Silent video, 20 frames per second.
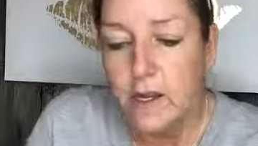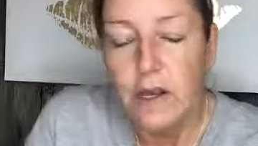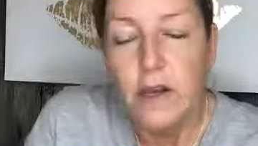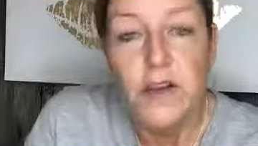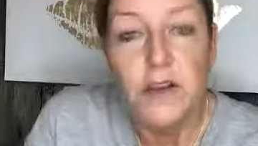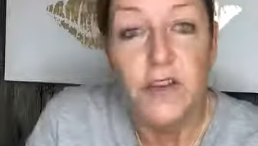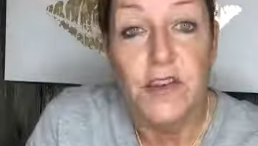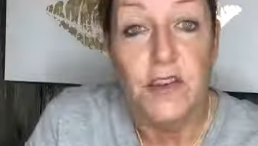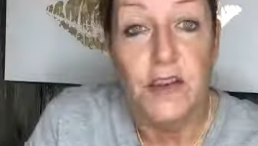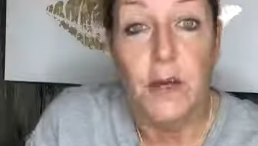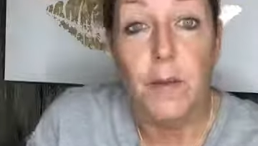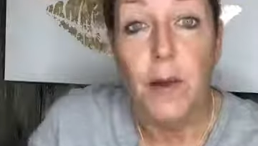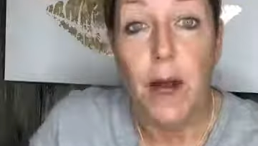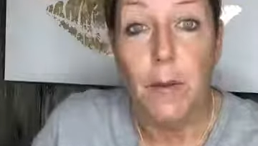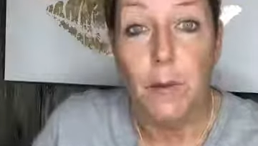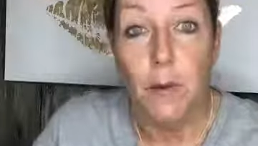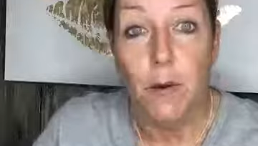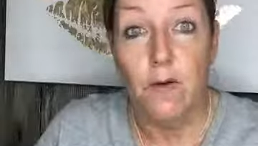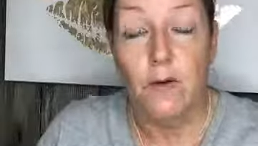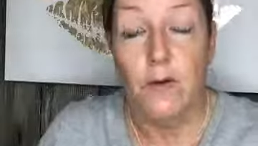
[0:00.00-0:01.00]
She's gonna
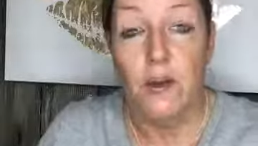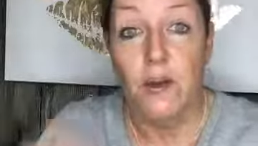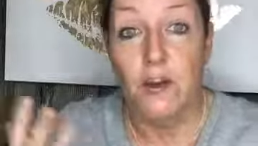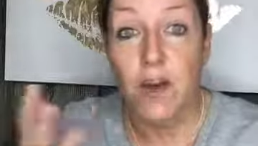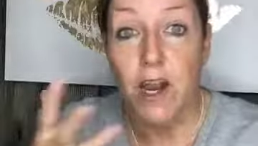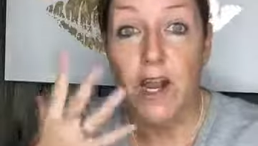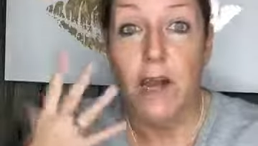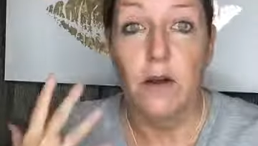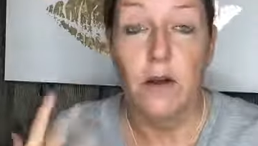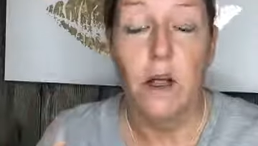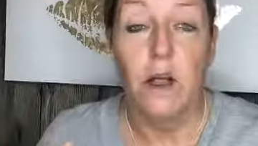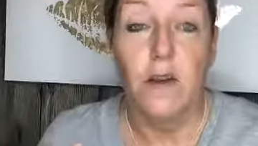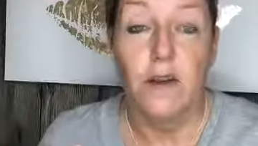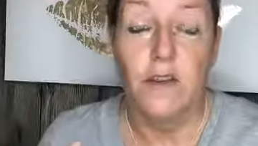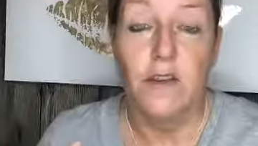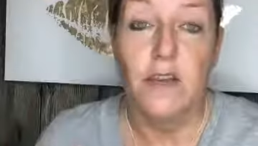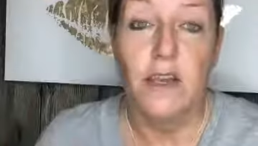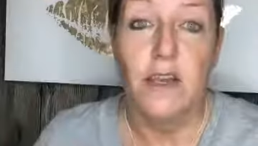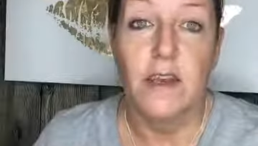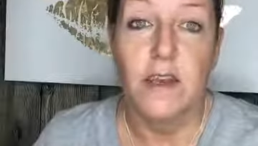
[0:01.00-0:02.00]
pop over and try out all our
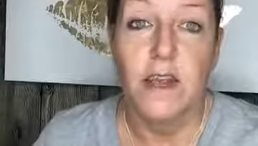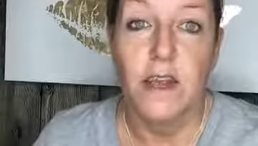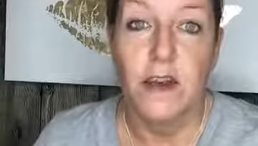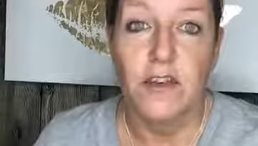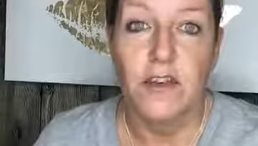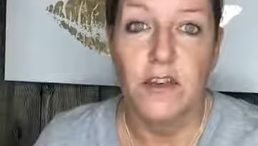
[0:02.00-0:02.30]
skincare.